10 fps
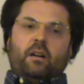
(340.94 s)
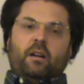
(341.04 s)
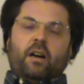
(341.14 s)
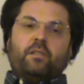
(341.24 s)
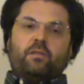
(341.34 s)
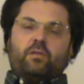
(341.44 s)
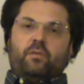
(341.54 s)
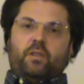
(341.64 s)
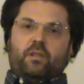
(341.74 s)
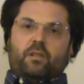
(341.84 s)
hundreds
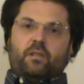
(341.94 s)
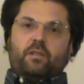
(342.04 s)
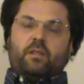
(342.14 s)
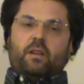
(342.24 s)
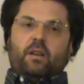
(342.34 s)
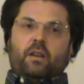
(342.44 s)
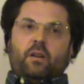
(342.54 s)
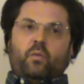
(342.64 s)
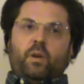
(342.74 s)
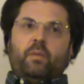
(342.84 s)
of years,
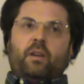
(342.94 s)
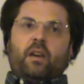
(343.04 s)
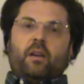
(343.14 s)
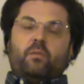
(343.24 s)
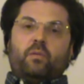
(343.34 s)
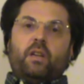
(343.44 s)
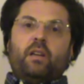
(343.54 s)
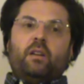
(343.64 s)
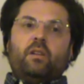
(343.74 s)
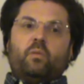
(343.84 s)
we became
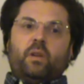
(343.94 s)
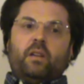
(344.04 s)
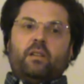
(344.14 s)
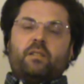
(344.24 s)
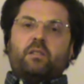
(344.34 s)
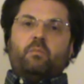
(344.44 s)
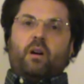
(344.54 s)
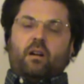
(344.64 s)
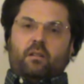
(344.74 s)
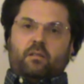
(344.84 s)
really, really
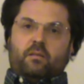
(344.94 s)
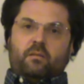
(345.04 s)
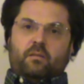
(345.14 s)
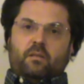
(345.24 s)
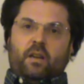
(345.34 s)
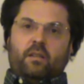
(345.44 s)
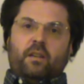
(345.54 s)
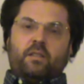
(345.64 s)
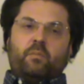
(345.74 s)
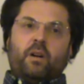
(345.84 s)
smart. And
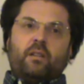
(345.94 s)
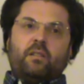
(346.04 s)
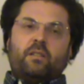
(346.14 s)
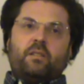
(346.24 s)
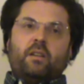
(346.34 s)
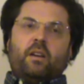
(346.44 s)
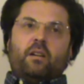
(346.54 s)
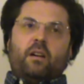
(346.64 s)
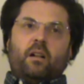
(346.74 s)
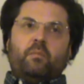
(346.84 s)
that smartness
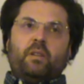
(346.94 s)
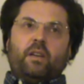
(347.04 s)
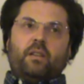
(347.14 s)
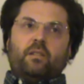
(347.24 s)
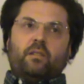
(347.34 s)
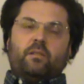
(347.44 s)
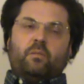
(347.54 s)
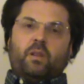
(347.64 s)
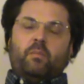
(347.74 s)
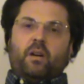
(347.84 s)
culminated,
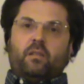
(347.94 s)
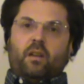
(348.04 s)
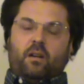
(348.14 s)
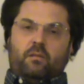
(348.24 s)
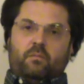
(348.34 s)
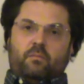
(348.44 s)
well, about now,